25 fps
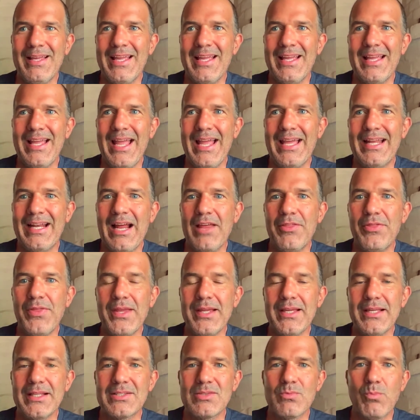and I think
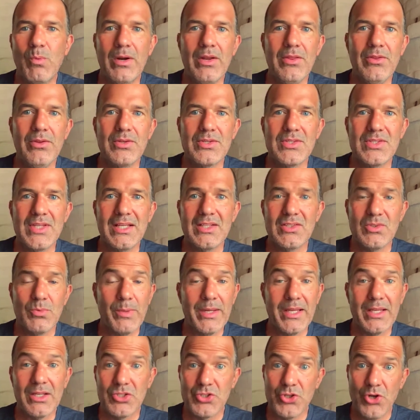it's one of those things we
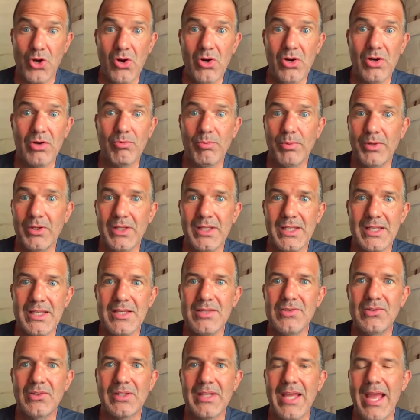can chart really
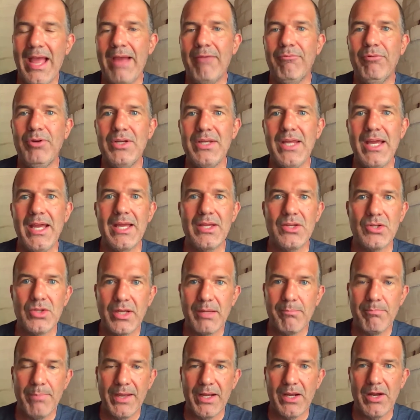easily. Every day you can
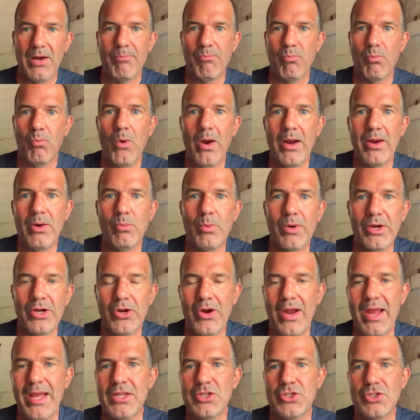pick up right where your
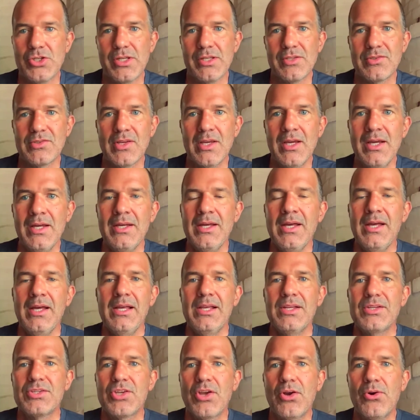edge is.
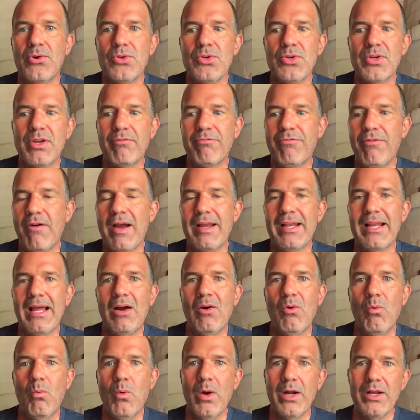So you could find out
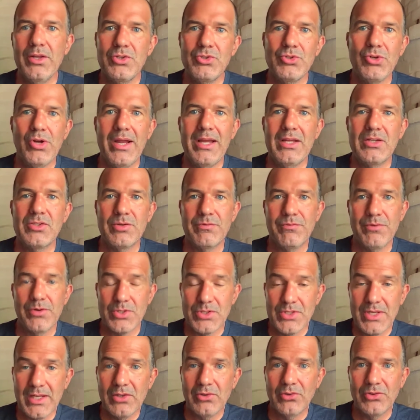what is your edge for
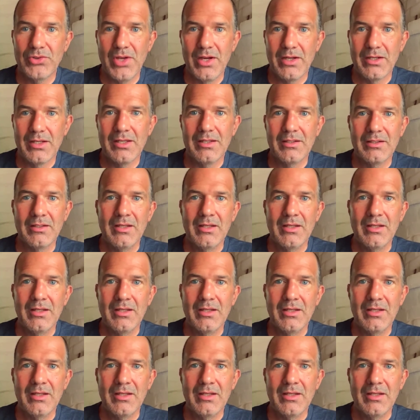single tonguing,